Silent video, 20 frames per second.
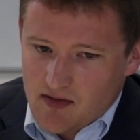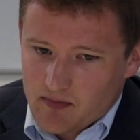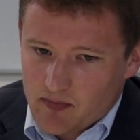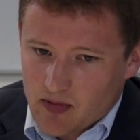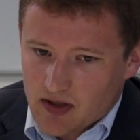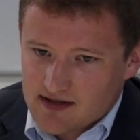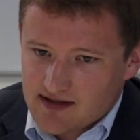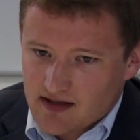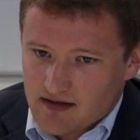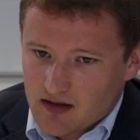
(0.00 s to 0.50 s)

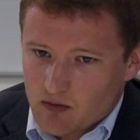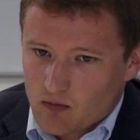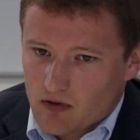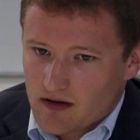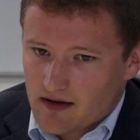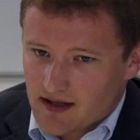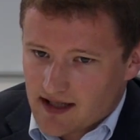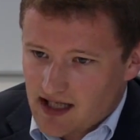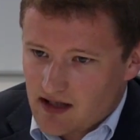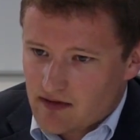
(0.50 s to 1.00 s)
But I think one
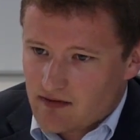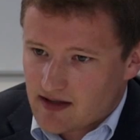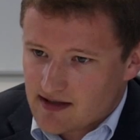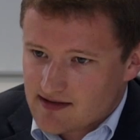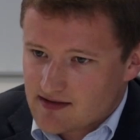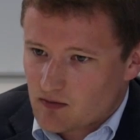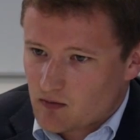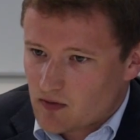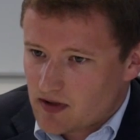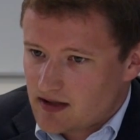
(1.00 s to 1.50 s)
of the key
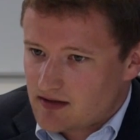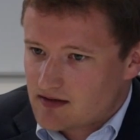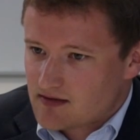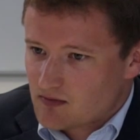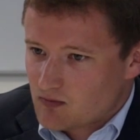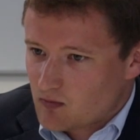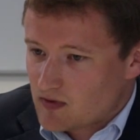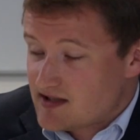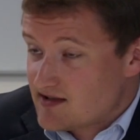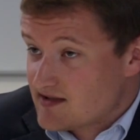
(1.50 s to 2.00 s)
things that we
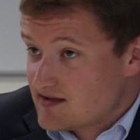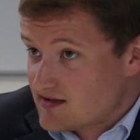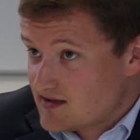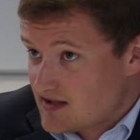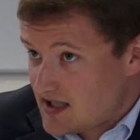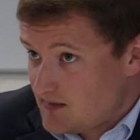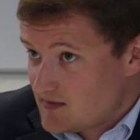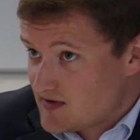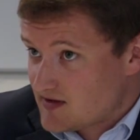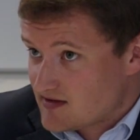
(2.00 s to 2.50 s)
we
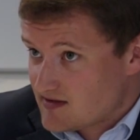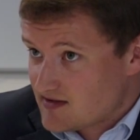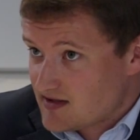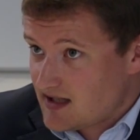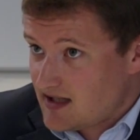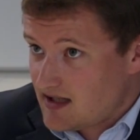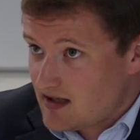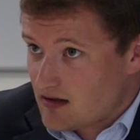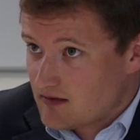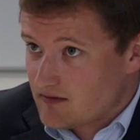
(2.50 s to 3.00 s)
seem to
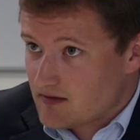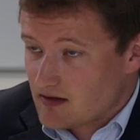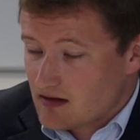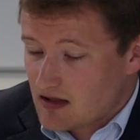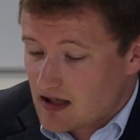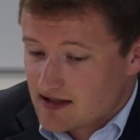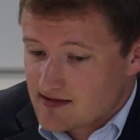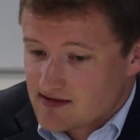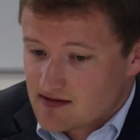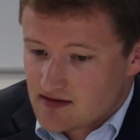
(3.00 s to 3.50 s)
see over the
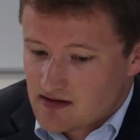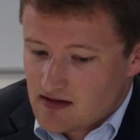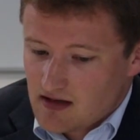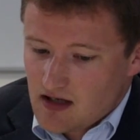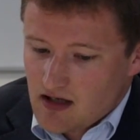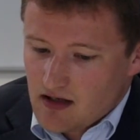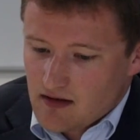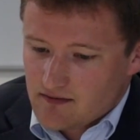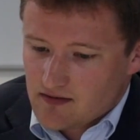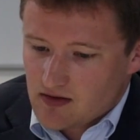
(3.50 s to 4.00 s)
last
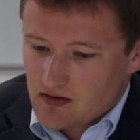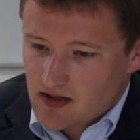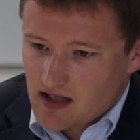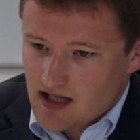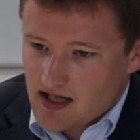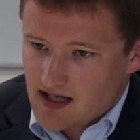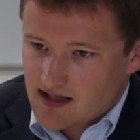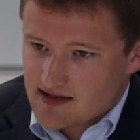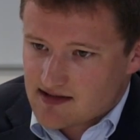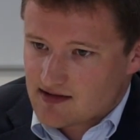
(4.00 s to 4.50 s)
few
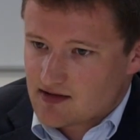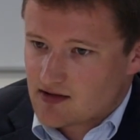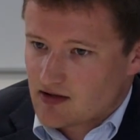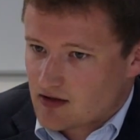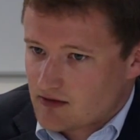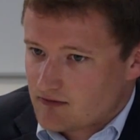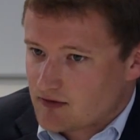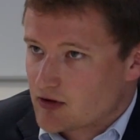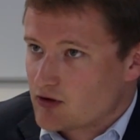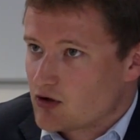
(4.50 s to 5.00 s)
years is the
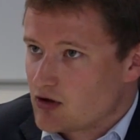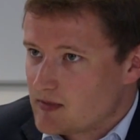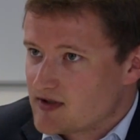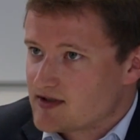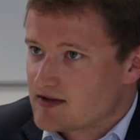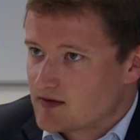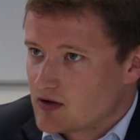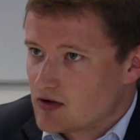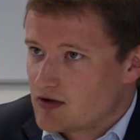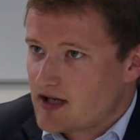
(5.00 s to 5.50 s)

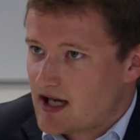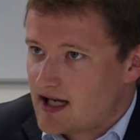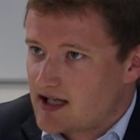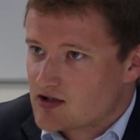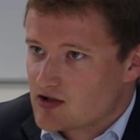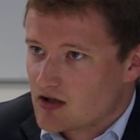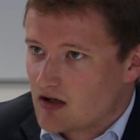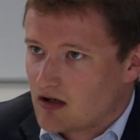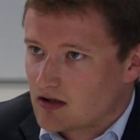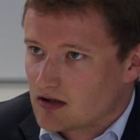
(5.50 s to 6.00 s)
recruitment of good
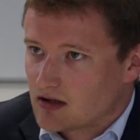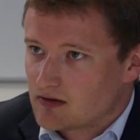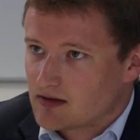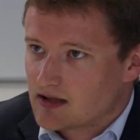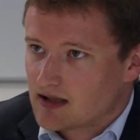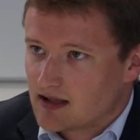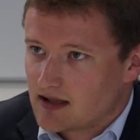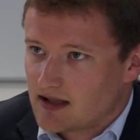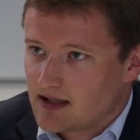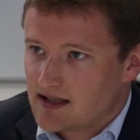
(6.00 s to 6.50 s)
HR
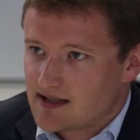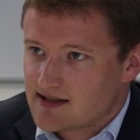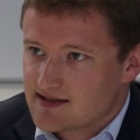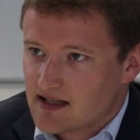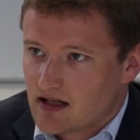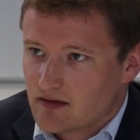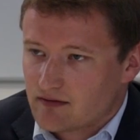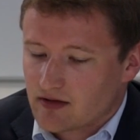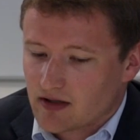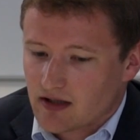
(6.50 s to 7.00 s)
locally in East
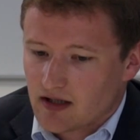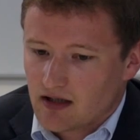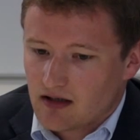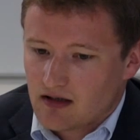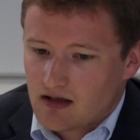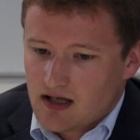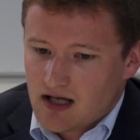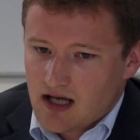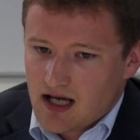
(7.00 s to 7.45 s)
Africa.